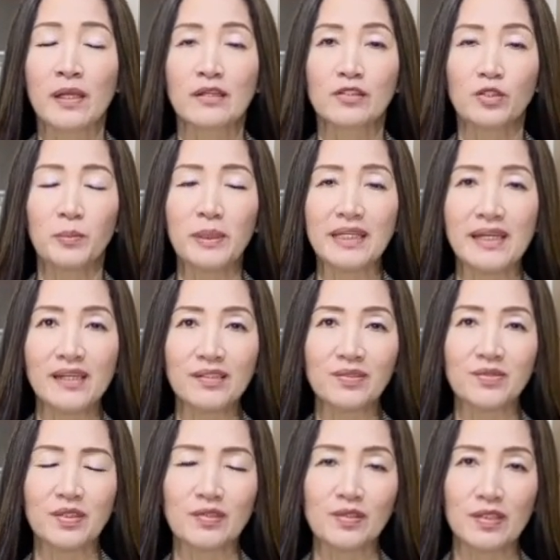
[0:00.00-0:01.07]
So because
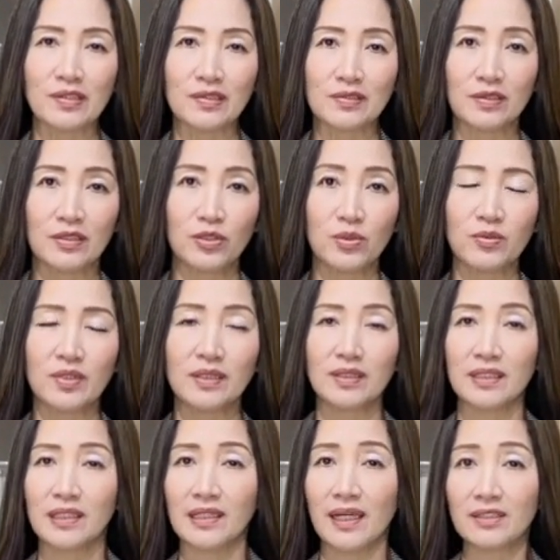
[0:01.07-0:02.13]
this is using
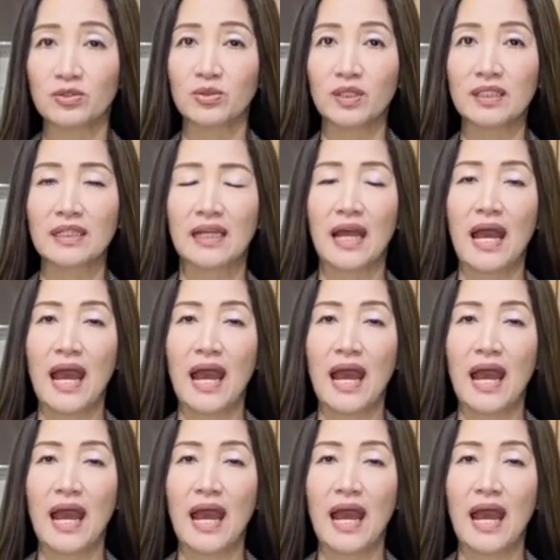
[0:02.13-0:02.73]
the electric